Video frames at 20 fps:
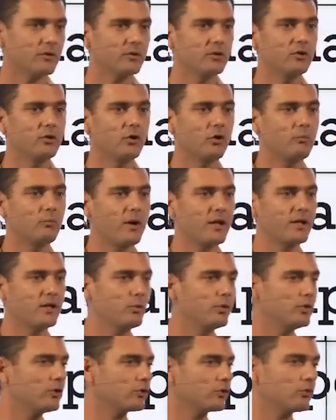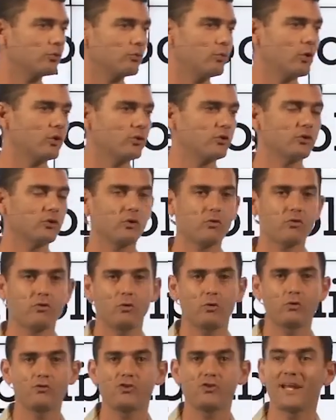your money. We don't want your
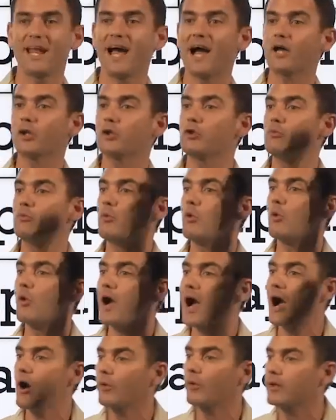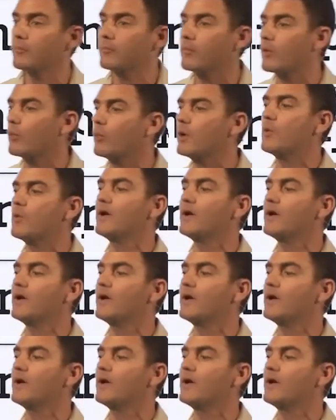solution. Achnu mukawem. We